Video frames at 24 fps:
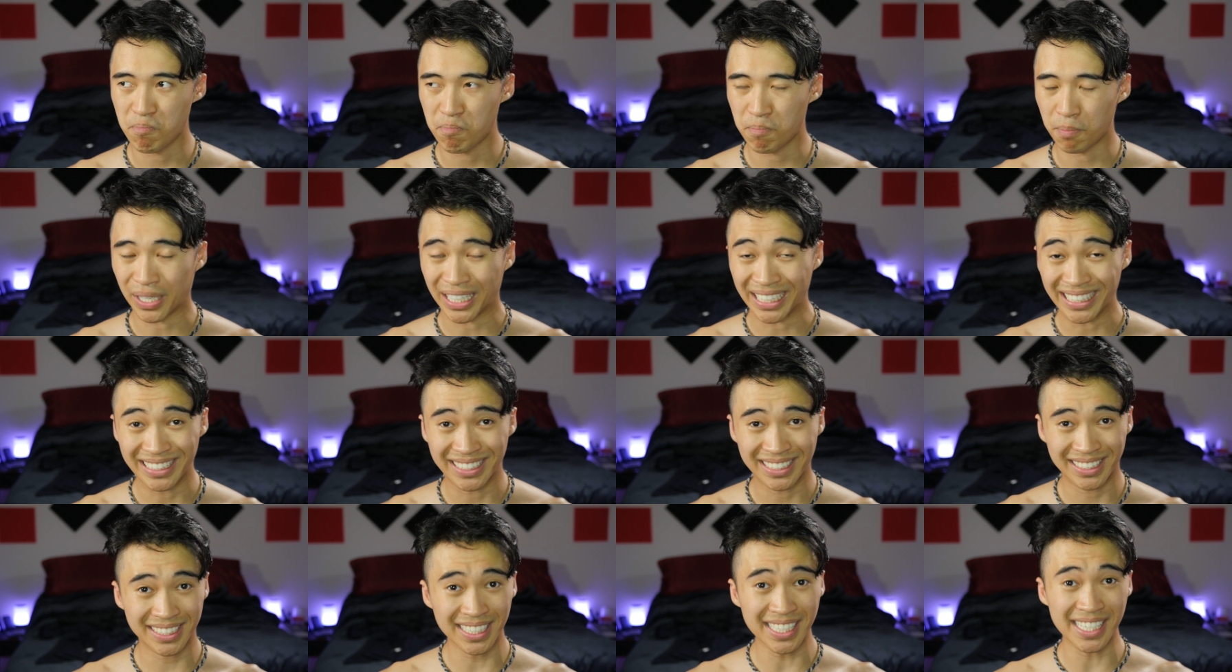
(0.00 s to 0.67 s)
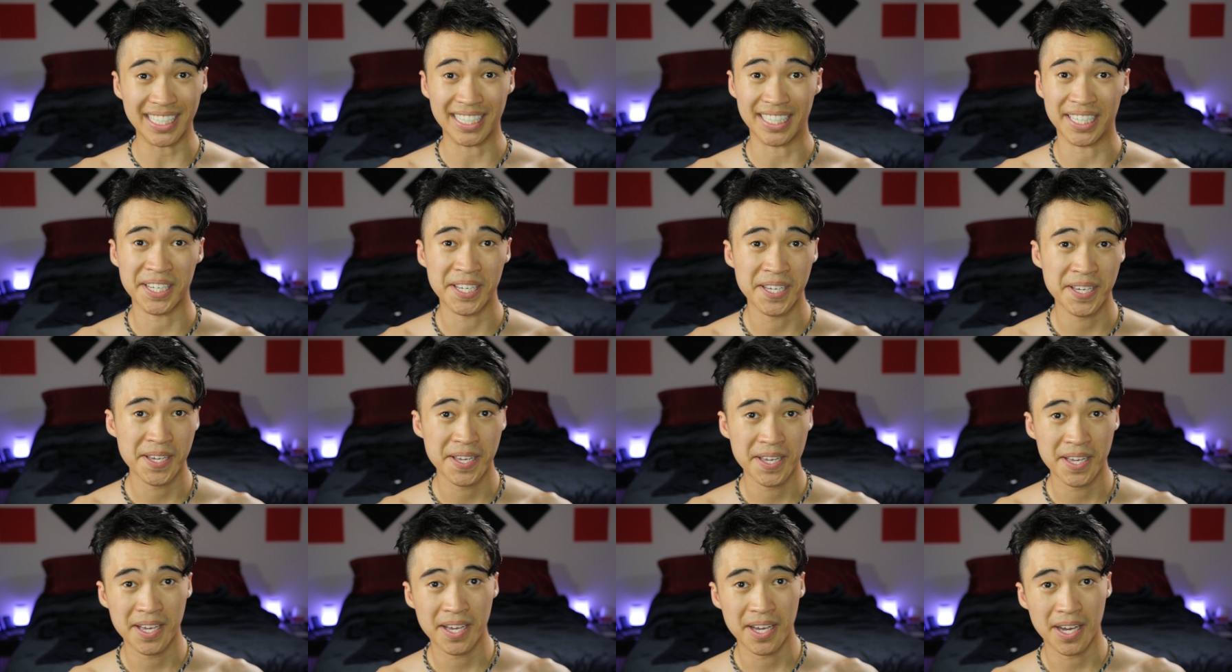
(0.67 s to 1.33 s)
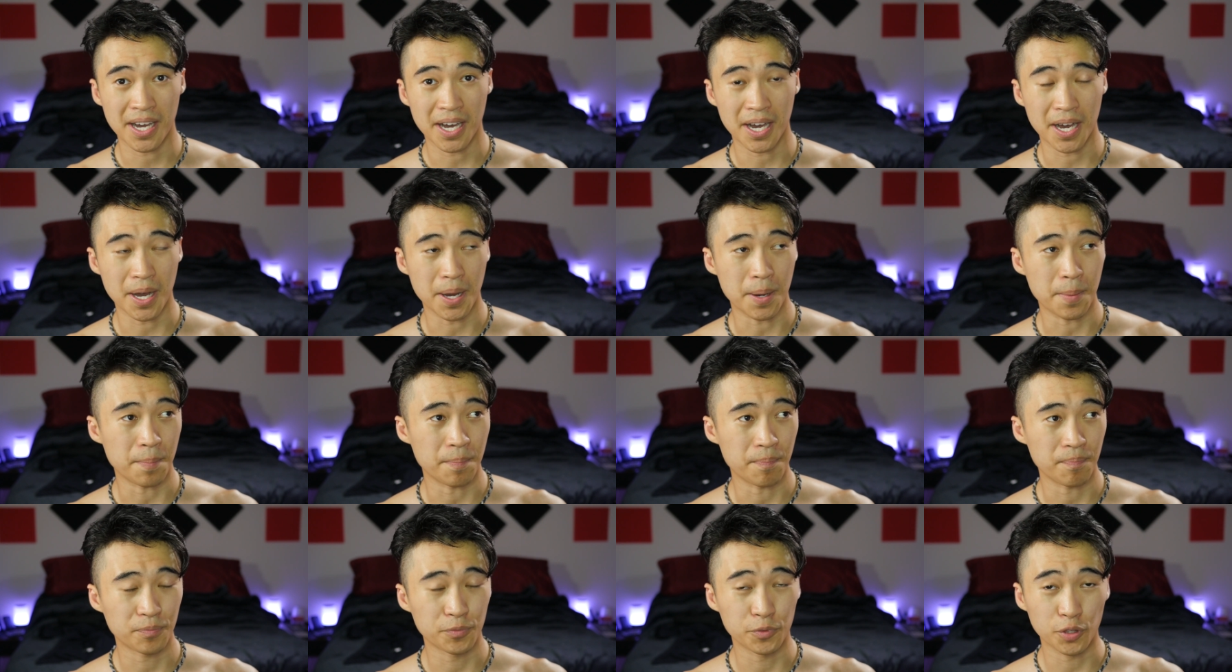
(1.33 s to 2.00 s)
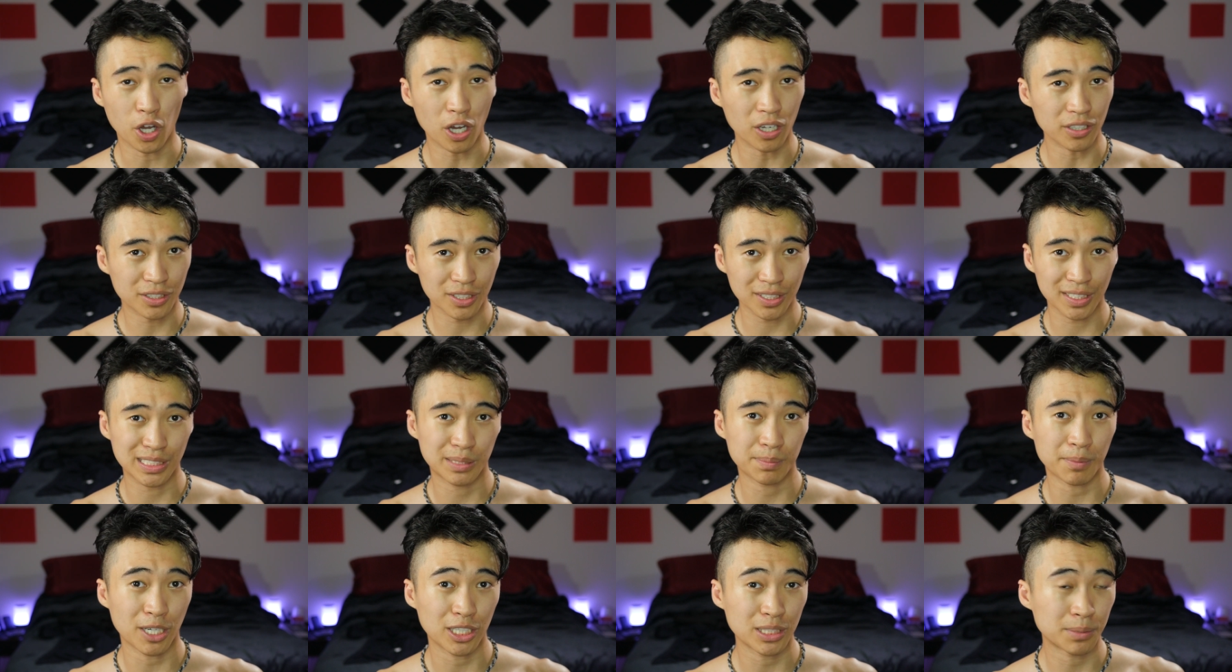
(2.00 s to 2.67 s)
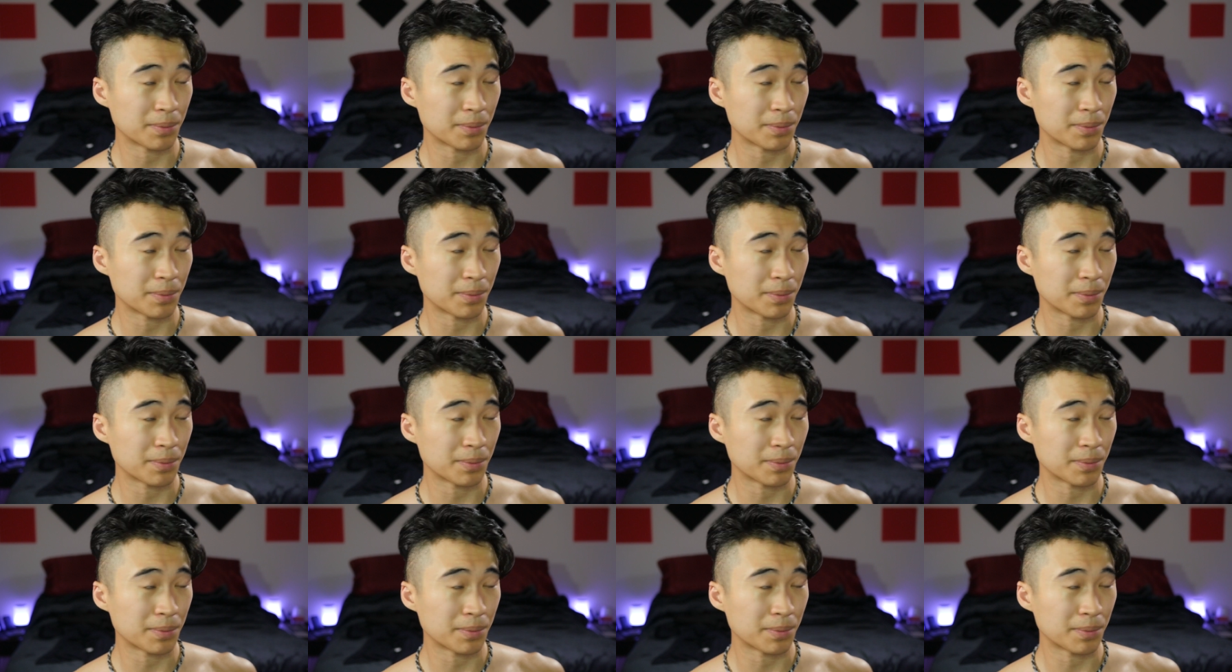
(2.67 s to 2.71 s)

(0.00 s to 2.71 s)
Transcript: PC. Not to disparage